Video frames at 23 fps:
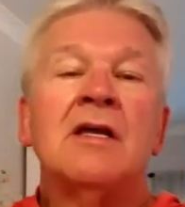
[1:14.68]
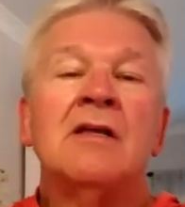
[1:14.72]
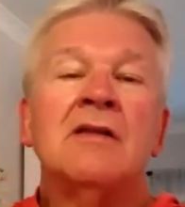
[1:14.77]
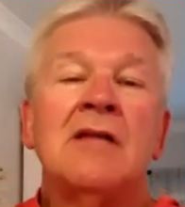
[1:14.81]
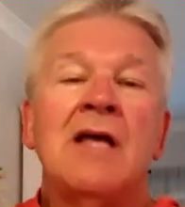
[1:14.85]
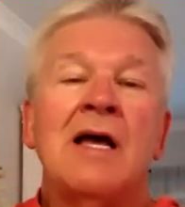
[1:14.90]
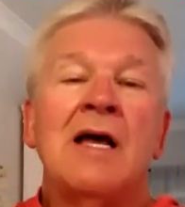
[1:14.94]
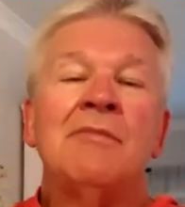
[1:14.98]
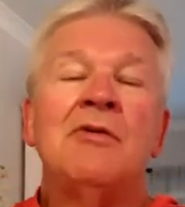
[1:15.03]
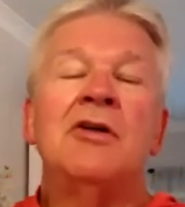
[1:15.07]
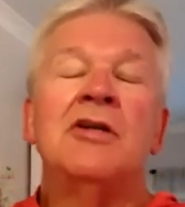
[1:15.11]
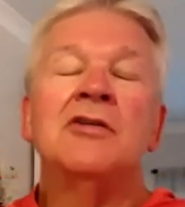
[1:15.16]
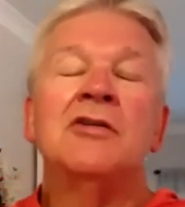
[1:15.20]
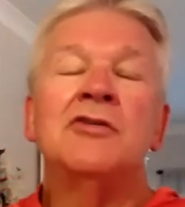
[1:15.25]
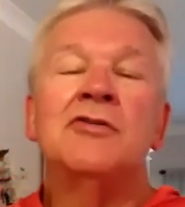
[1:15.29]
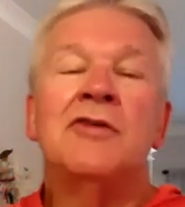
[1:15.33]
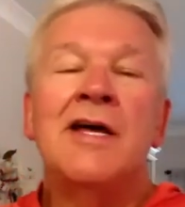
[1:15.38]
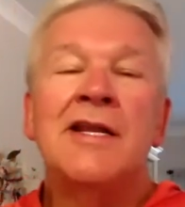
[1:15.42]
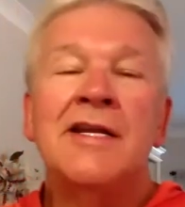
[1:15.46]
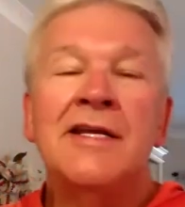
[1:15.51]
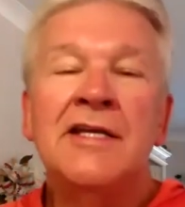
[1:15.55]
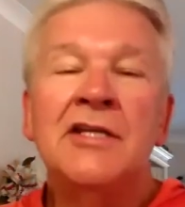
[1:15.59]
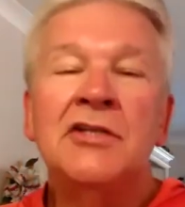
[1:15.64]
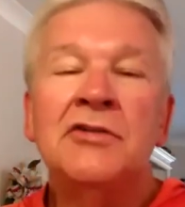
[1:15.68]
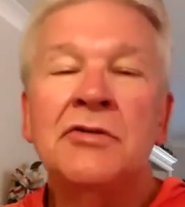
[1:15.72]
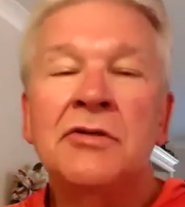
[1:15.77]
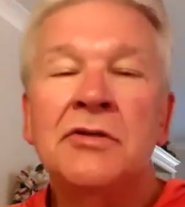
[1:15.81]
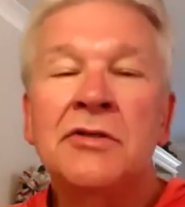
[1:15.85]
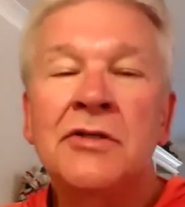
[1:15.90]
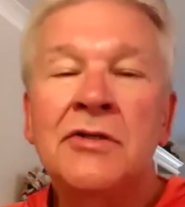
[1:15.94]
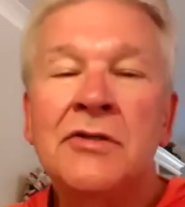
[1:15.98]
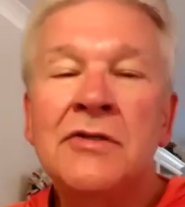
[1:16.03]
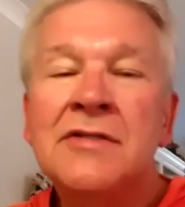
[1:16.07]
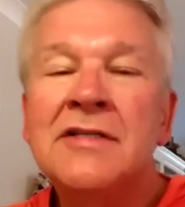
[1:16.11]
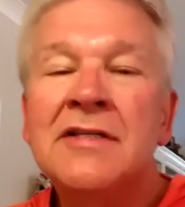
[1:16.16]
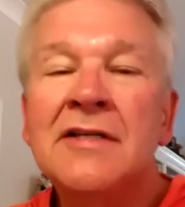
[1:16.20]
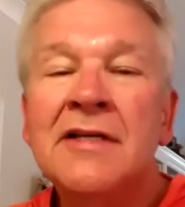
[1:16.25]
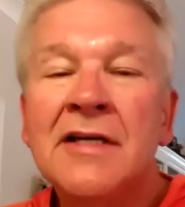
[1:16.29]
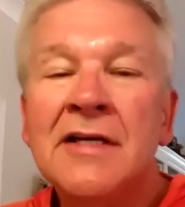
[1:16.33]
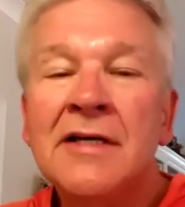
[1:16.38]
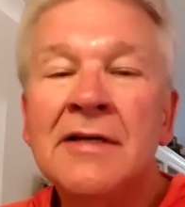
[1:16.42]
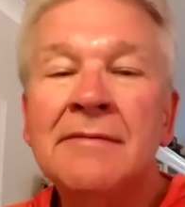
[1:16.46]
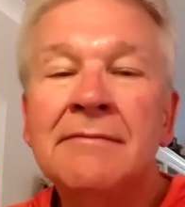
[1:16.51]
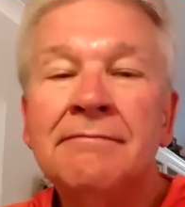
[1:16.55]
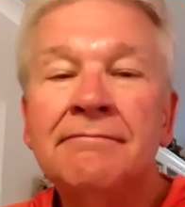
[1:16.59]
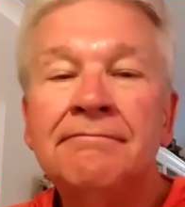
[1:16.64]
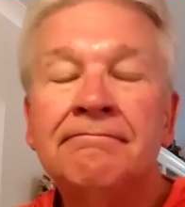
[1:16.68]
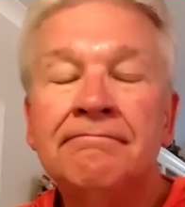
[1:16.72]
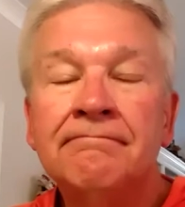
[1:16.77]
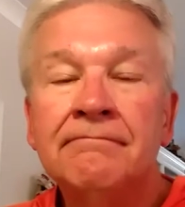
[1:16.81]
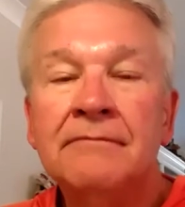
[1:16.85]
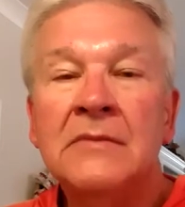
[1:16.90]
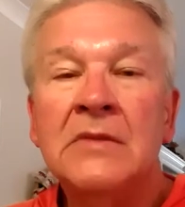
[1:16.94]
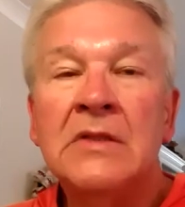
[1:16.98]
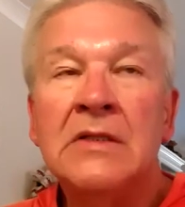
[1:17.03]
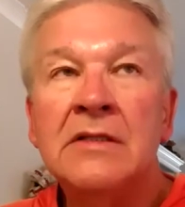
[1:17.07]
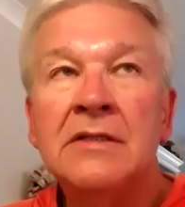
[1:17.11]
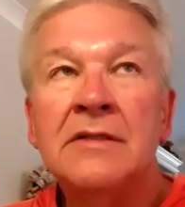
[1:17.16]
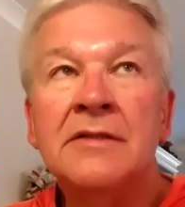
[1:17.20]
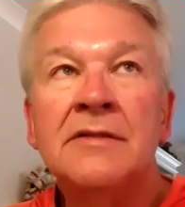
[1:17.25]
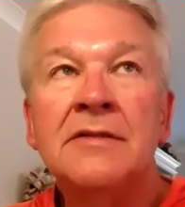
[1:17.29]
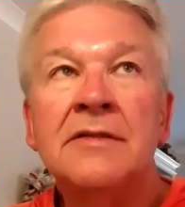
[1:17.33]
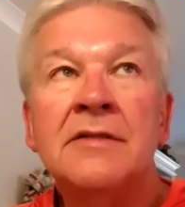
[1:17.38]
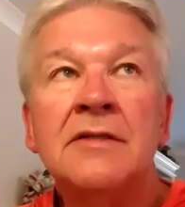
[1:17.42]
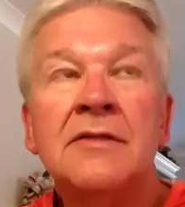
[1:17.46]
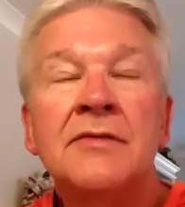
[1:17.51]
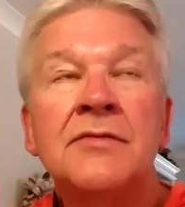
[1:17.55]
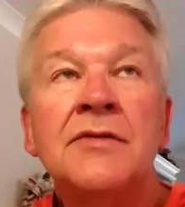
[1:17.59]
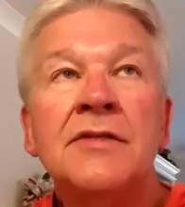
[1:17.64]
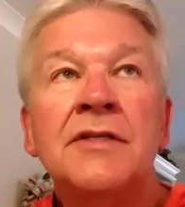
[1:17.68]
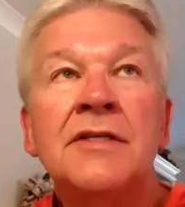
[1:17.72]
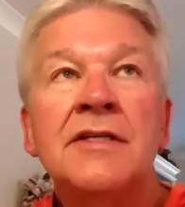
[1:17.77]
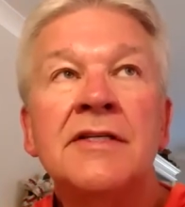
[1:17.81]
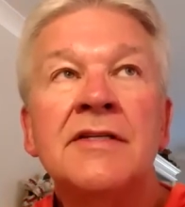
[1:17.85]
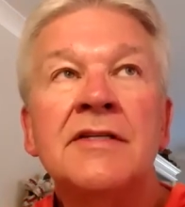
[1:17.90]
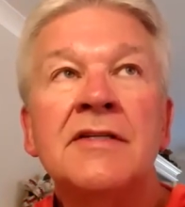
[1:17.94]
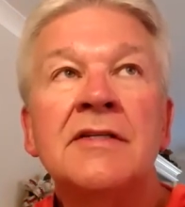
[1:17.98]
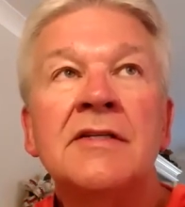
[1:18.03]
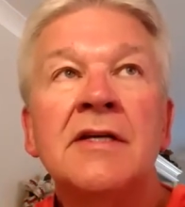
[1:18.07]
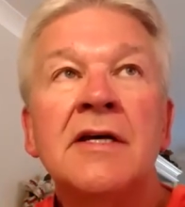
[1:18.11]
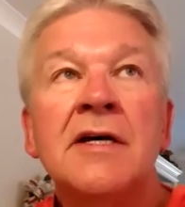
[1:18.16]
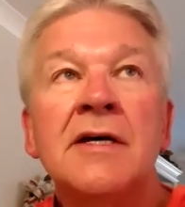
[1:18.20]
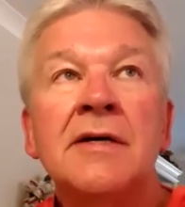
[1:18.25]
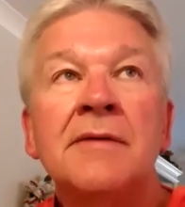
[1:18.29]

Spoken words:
I'm going to try to introduce this